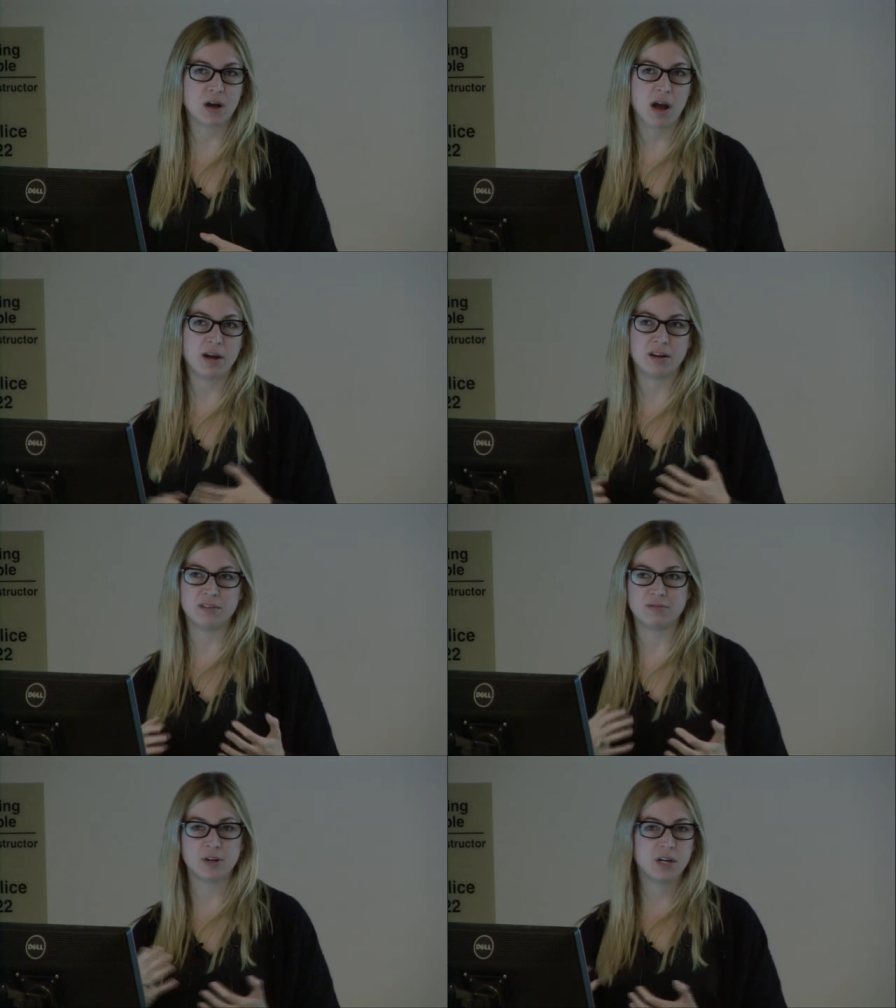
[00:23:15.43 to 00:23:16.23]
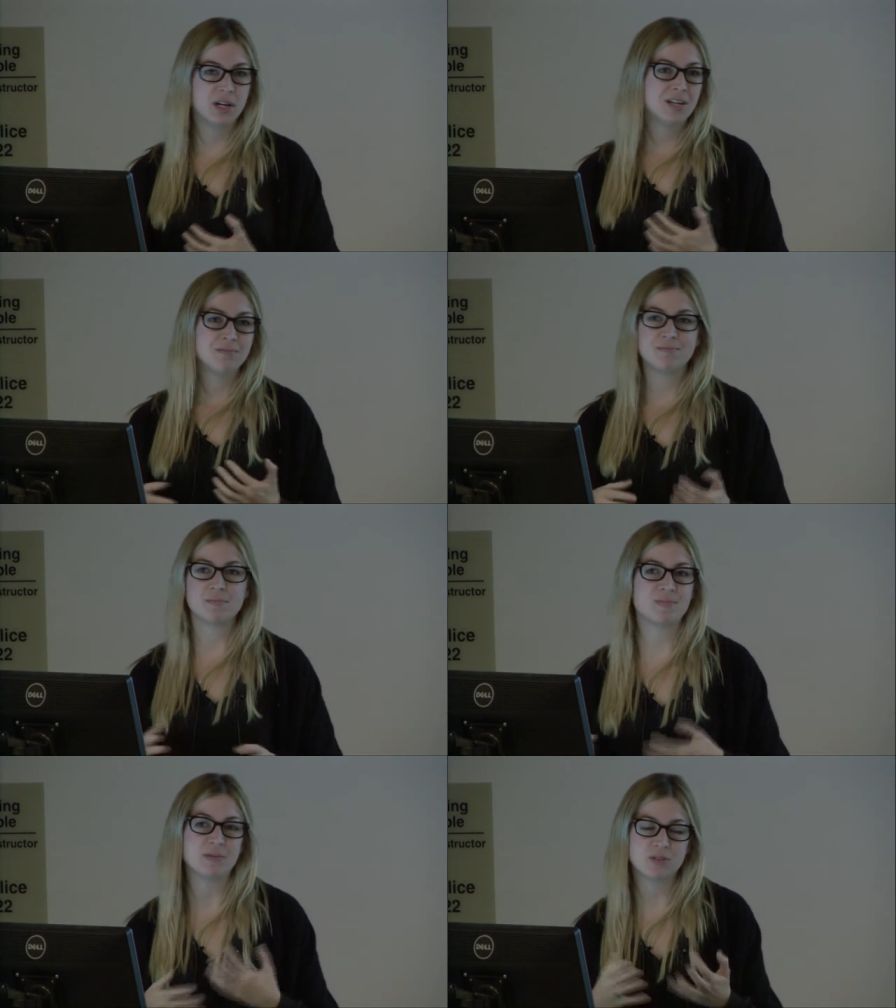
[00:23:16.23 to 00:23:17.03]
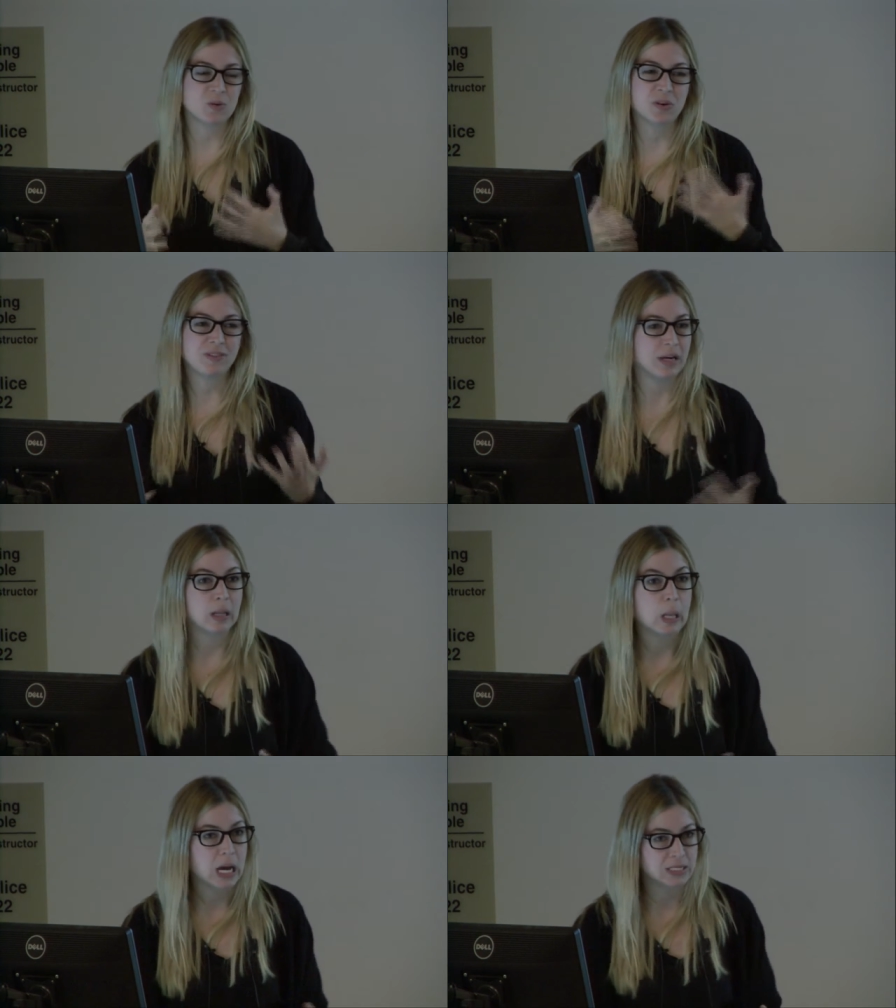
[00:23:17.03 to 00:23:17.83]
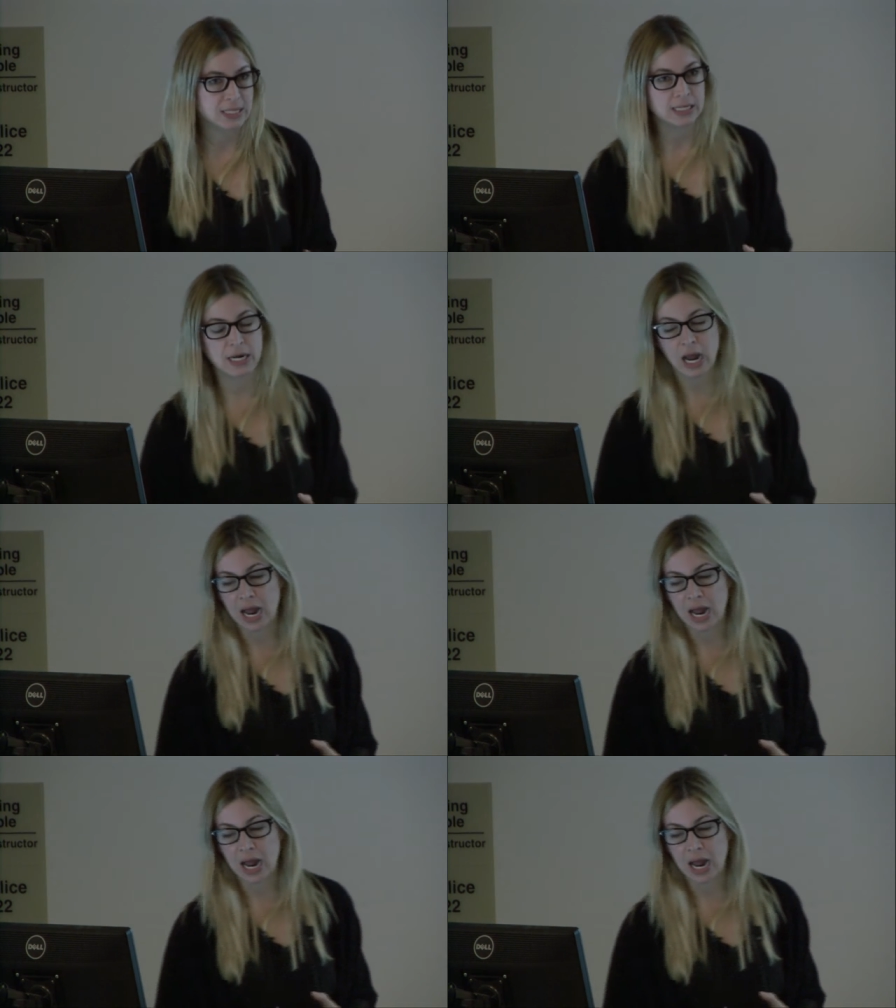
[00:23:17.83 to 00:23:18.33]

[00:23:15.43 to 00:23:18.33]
kind of they were sort of in a closet